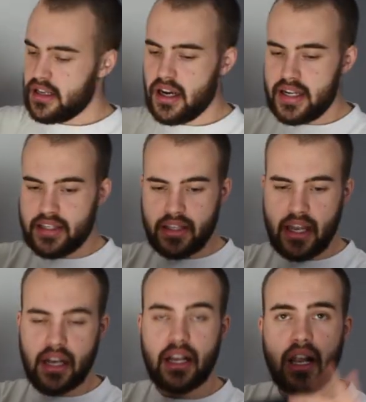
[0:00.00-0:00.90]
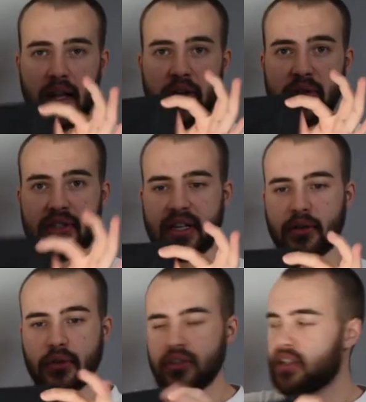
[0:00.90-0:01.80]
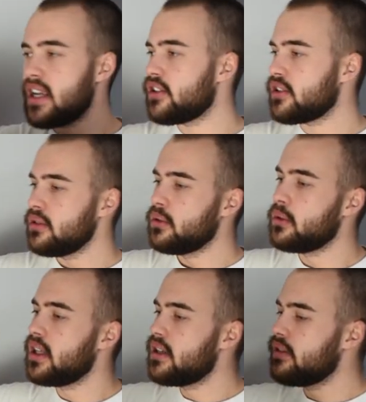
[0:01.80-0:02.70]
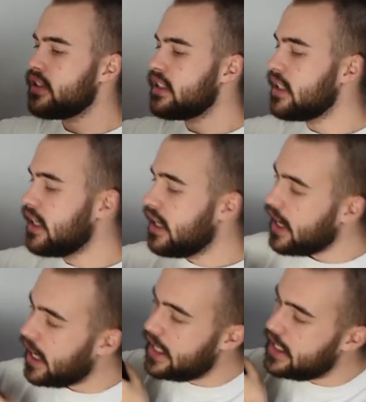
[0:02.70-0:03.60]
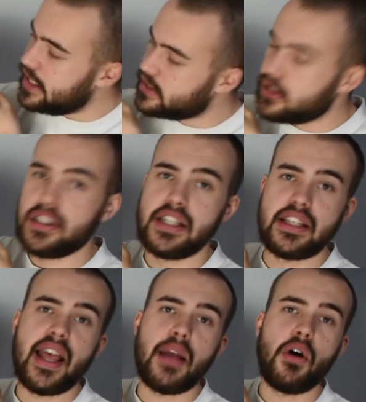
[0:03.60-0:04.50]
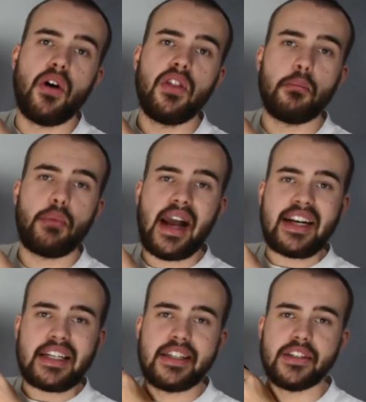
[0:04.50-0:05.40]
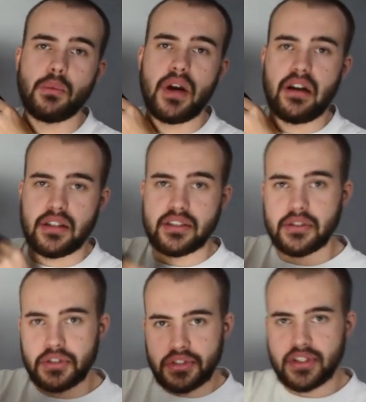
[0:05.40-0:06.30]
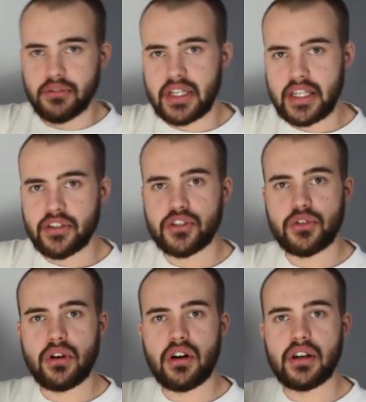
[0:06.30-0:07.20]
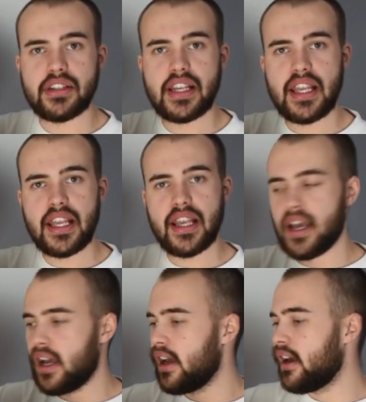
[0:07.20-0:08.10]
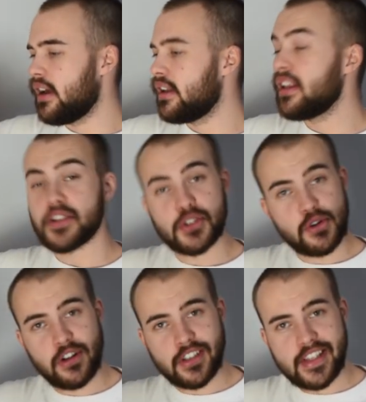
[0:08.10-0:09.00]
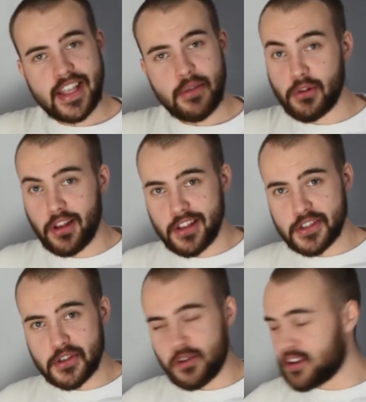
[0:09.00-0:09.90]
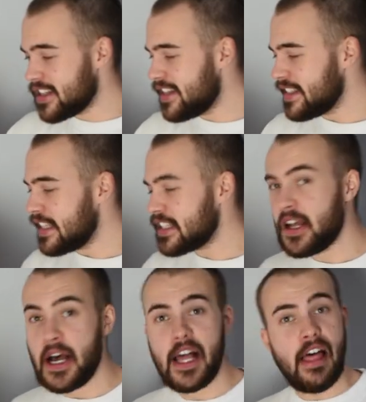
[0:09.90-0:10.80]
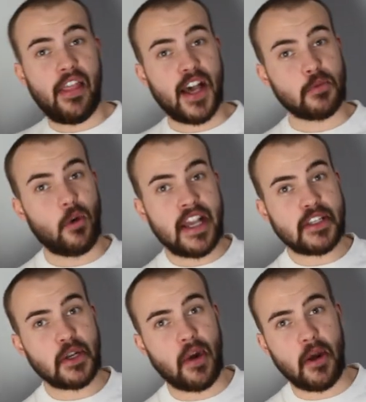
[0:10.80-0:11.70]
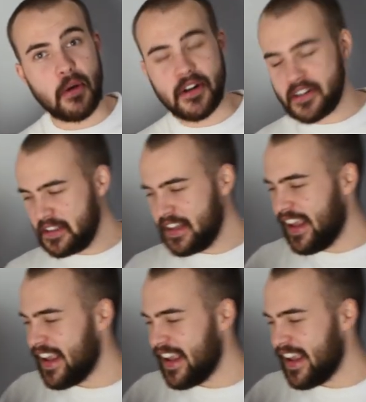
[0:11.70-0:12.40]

Nice uh, closed single stitch all over and it's got his name on the back as well. So just a really strong tee, uh, another strong tee. We've got lots of strong tees in this lot. That's why it's a grow box.